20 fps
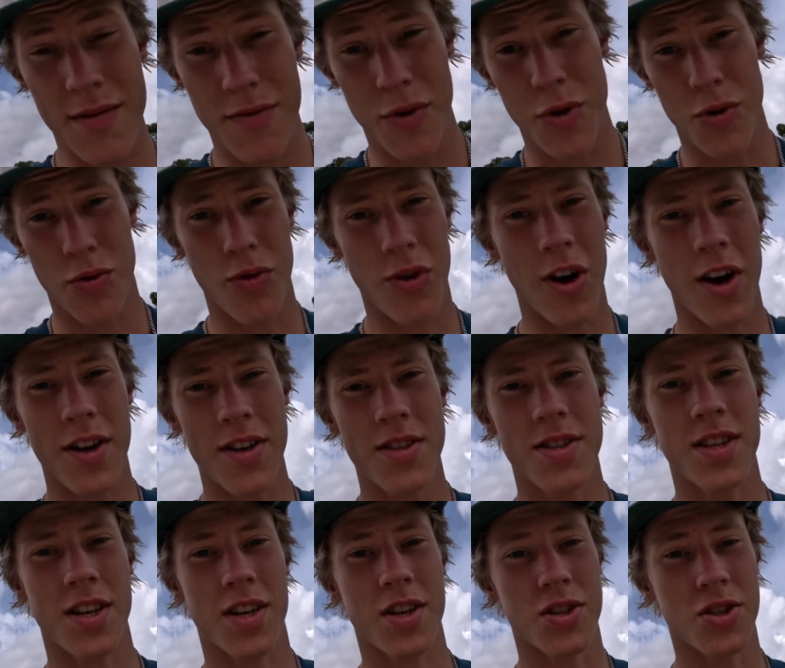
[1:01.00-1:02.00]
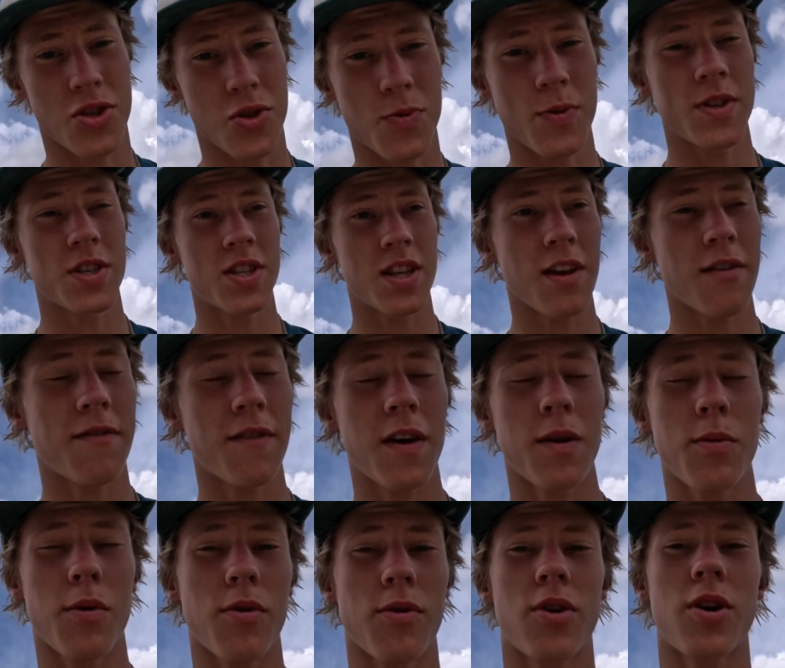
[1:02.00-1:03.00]
of good riders that can switch their
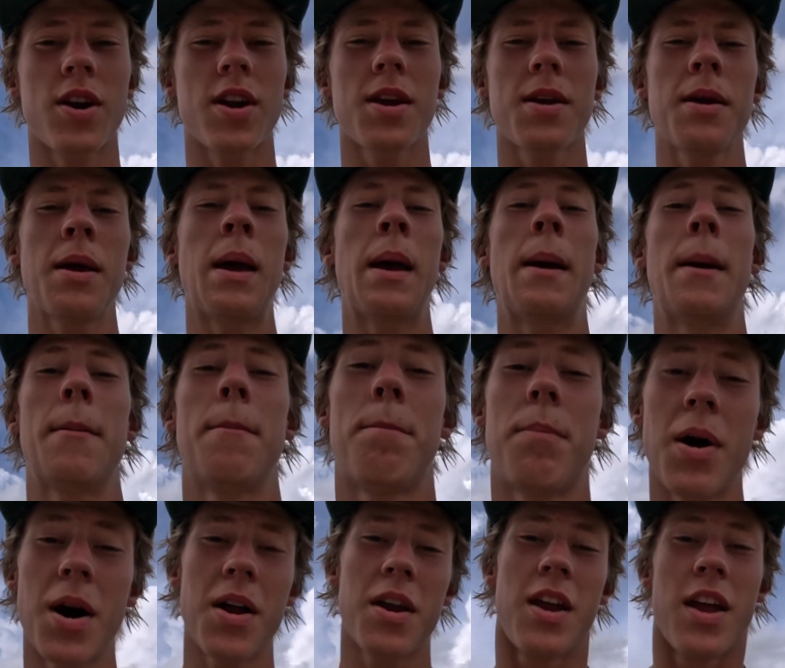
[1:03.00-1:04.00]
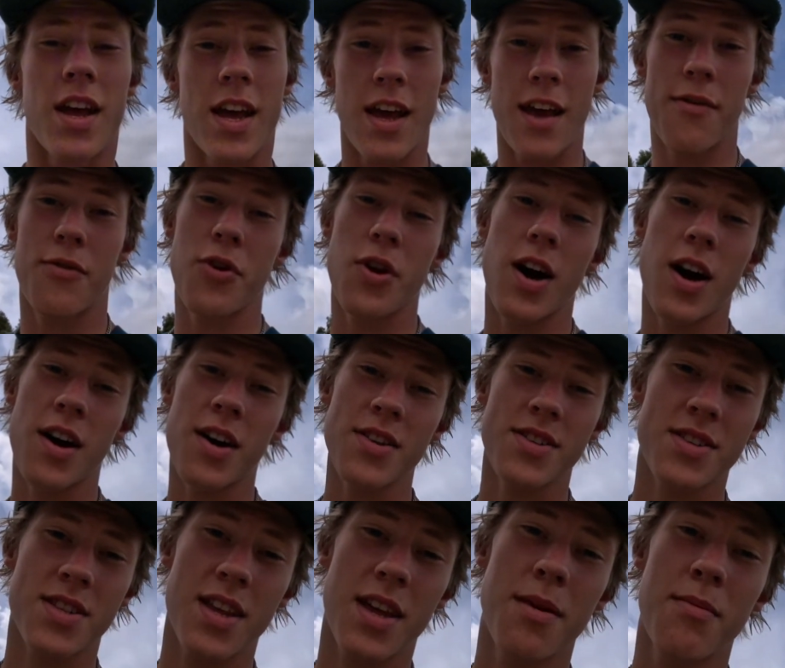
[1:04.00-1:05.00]
feet while riding, but if you
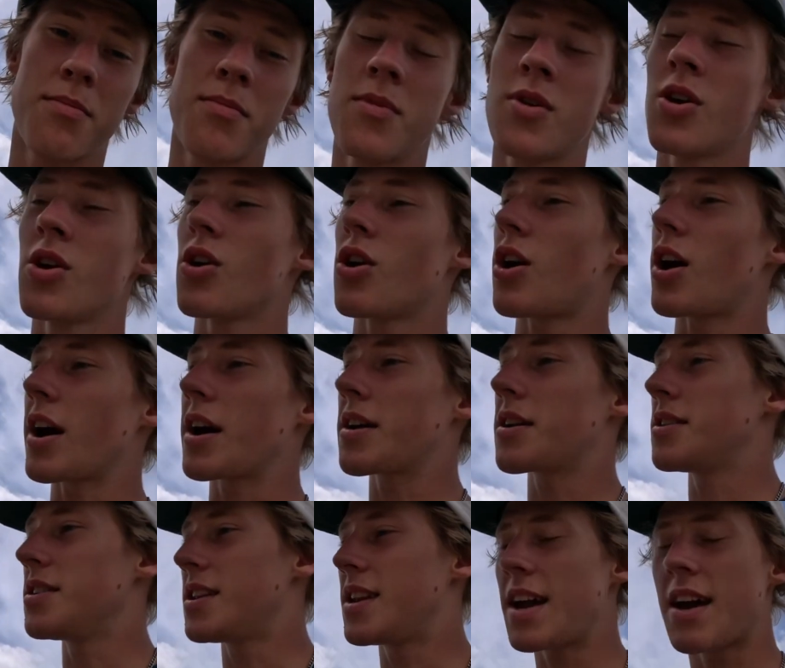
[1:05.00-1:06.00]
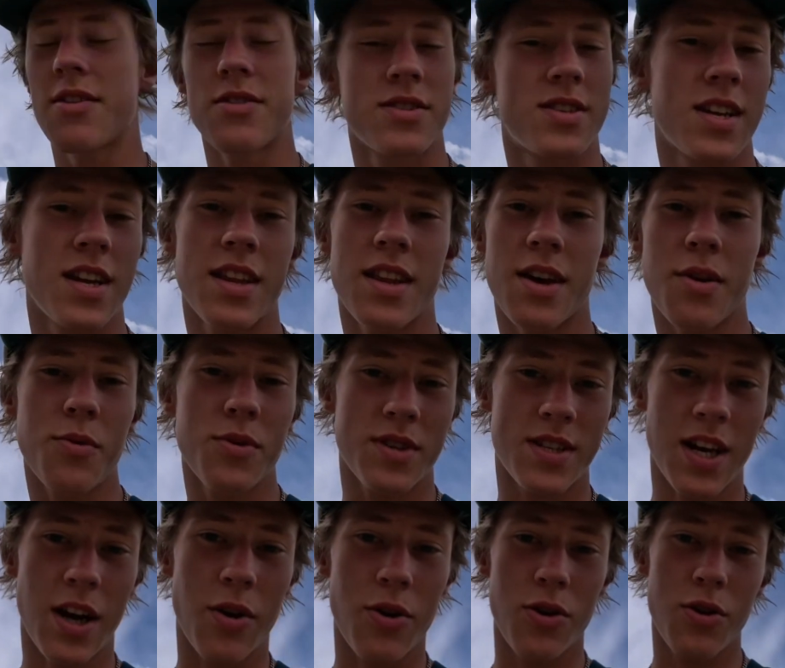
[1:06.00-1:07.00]
ask them, I can guarantee they would
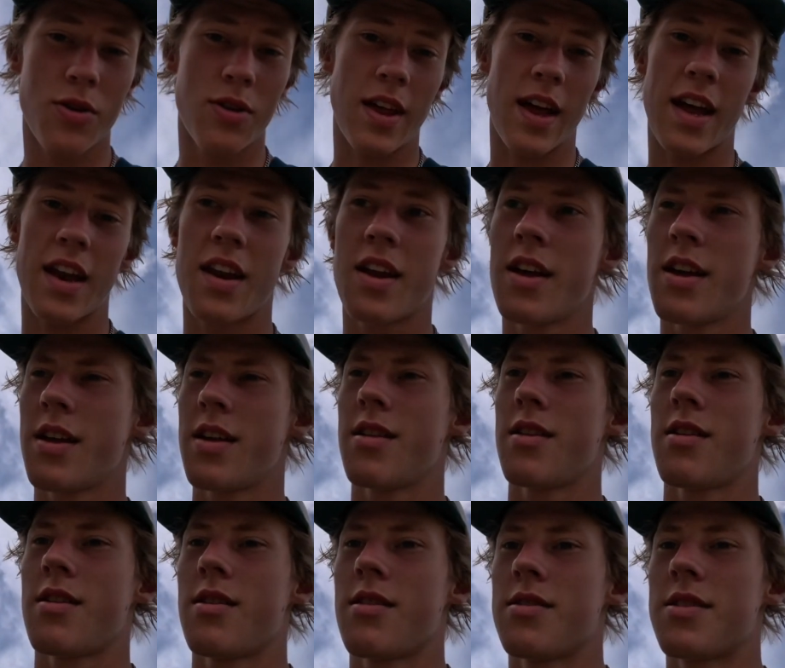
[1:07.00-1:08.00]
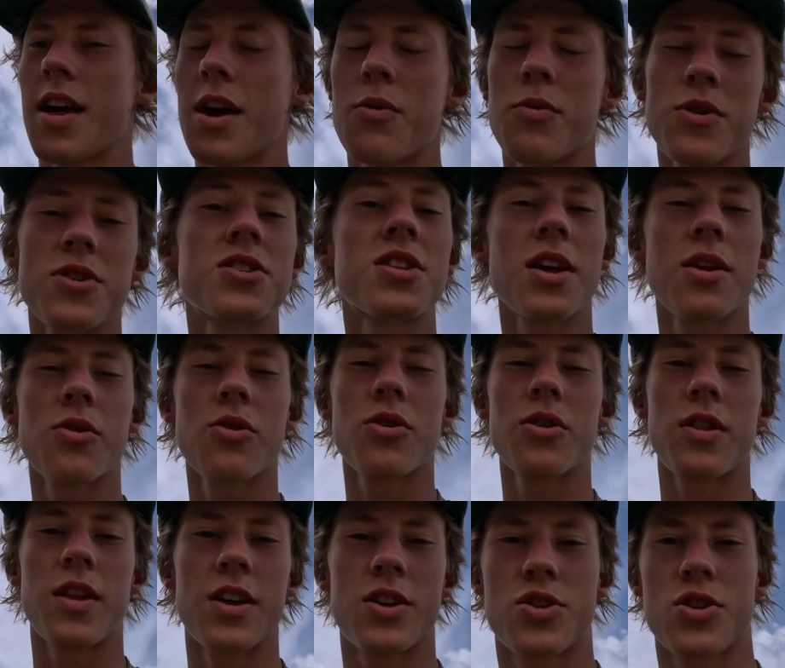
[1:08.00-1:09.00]
tell you that they wish they
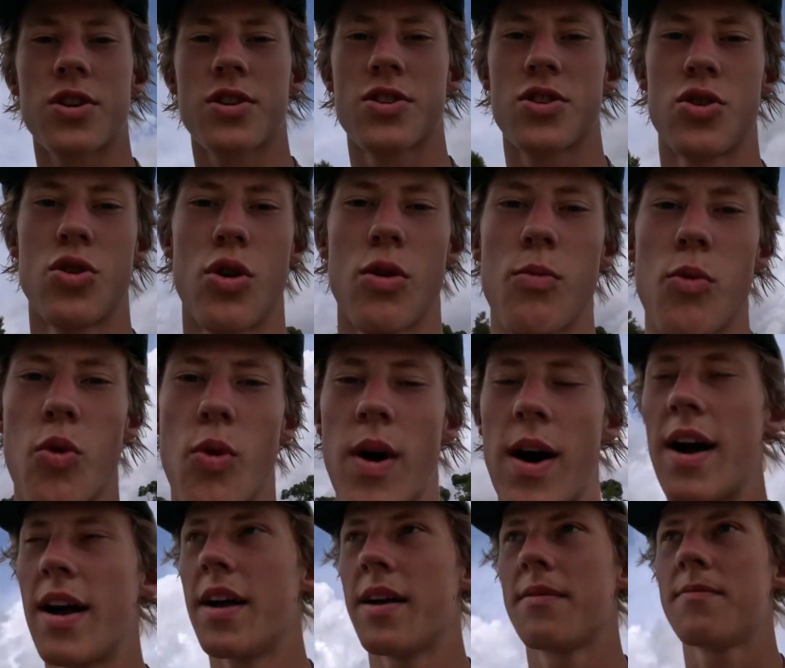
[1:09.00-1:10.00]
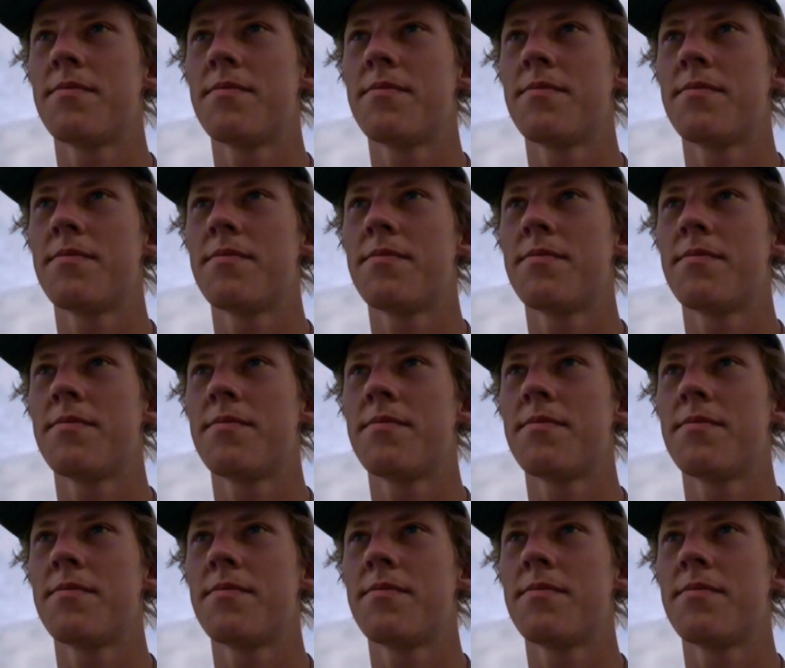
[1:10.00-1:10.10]
learnt their tricks the normal way.